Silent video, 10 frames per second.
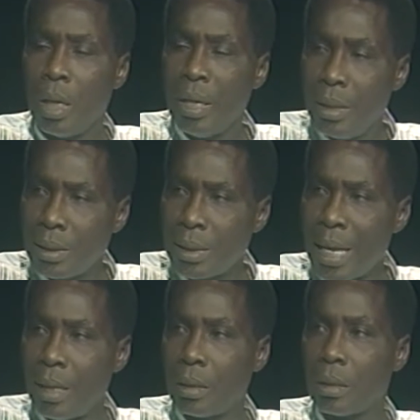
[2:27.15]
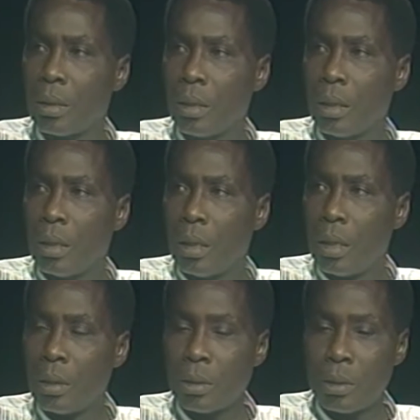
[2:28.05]
insight
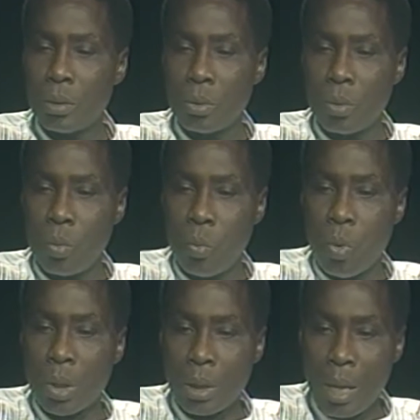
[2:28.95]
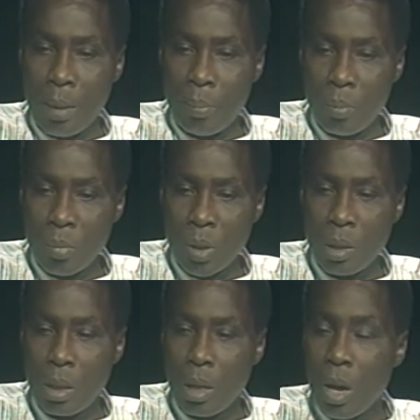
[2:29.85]
as to what
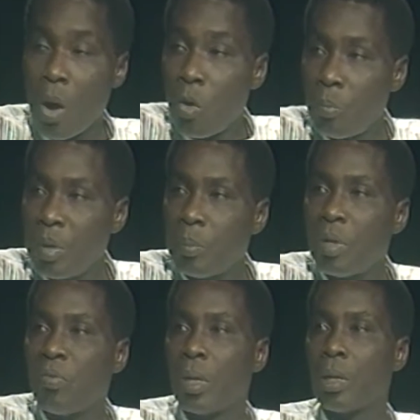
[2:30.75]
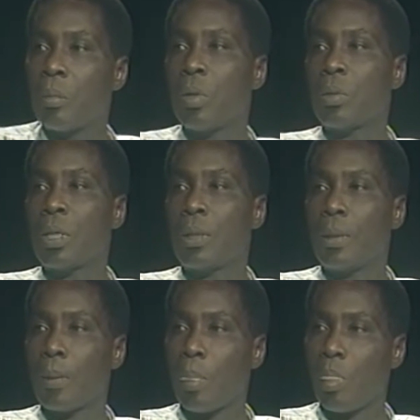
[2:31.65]
happened, how people felt about it.
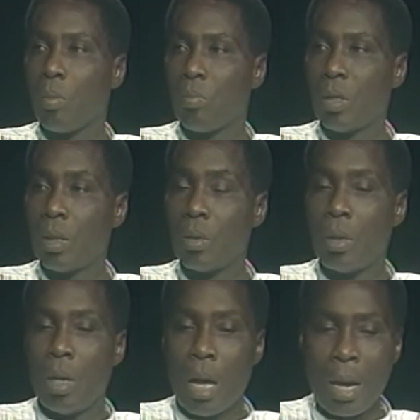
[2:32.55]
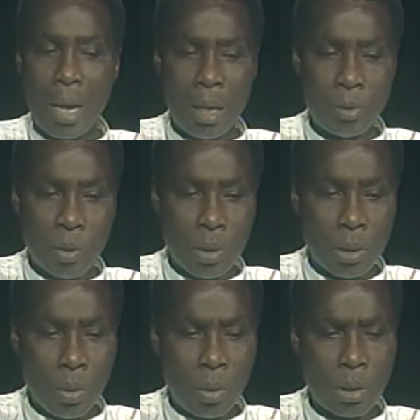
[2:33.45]
You know, our calypso
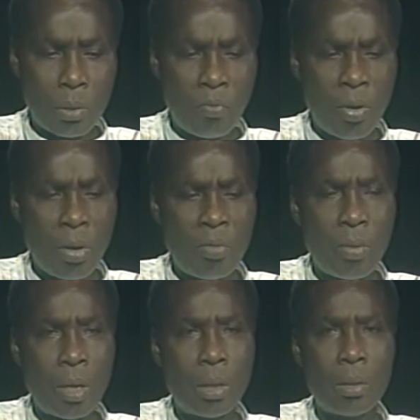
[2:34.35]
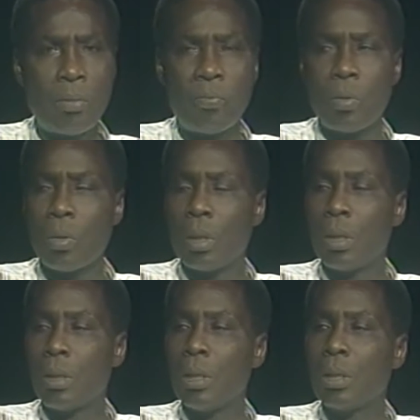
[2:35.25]
is also very, very good for the
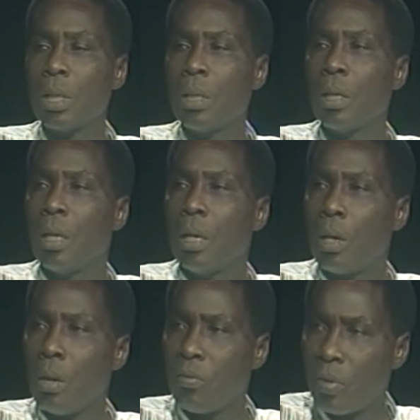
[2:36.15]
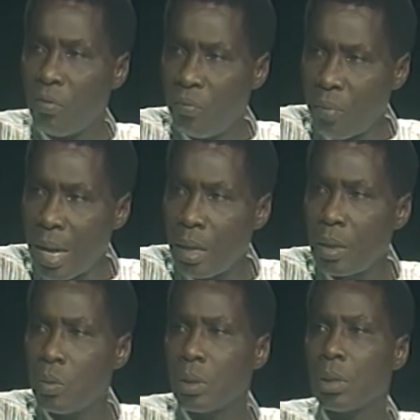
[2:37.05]
teaching of
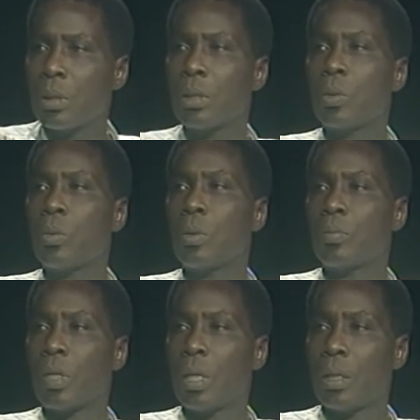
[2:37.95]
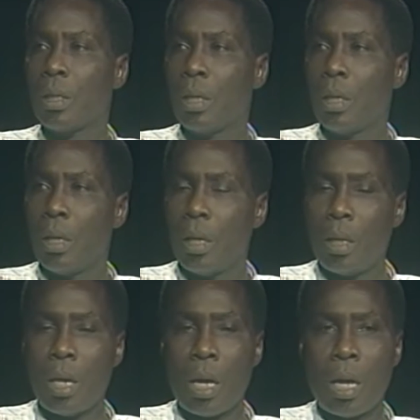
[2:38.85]
values in school. Right?
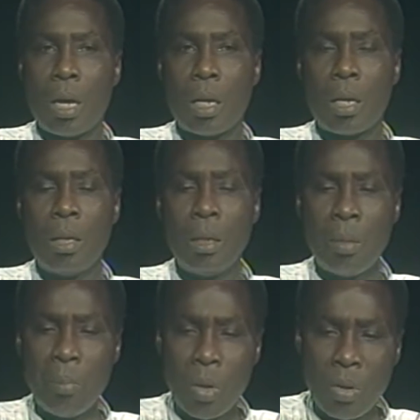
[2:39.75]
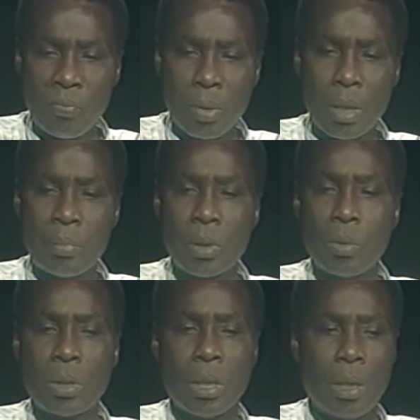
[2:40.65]
There are a number of
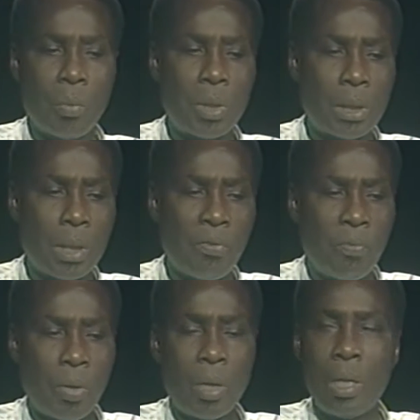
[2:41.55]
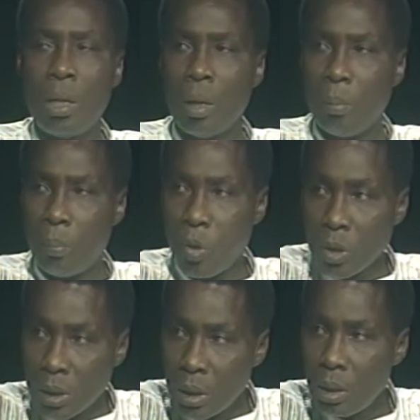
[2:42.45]
calypsos which give very
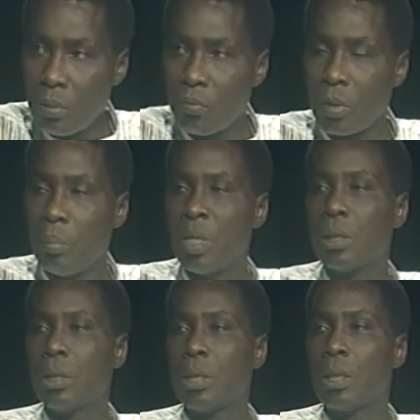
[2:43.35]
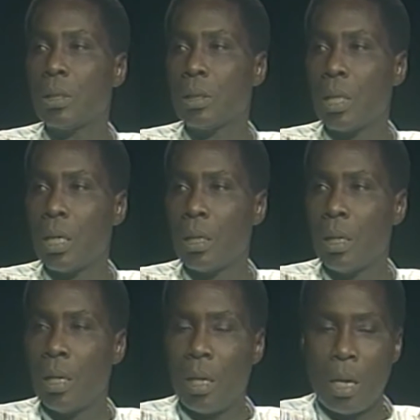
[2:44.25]
positive messages.
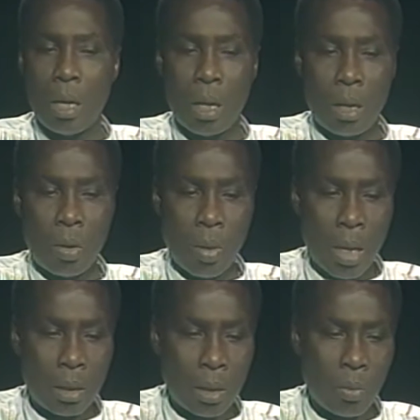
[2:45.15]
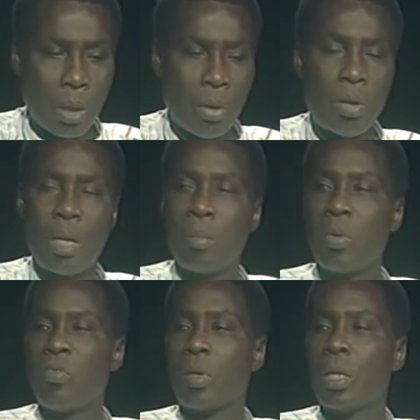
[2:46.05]
Right? Right now, there are a number
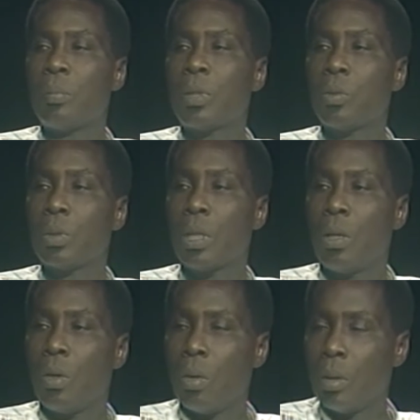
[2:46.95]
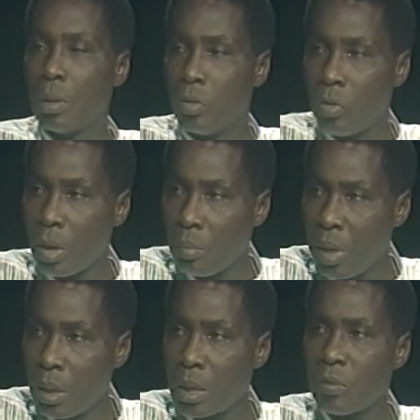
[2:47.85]
of calypsos on the drug
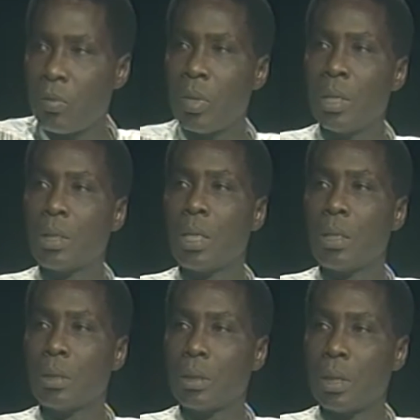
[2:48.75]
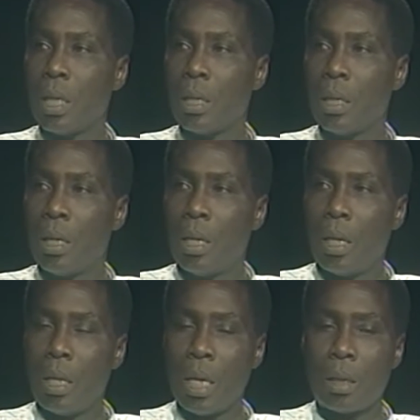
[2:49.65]
menace, for instance,
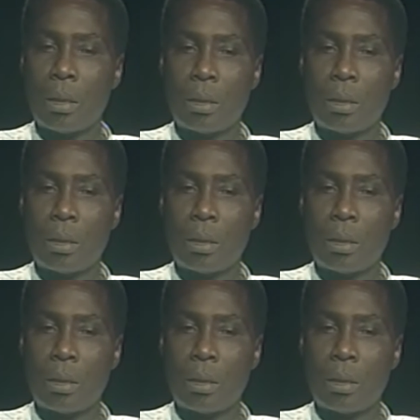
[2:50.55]
right, that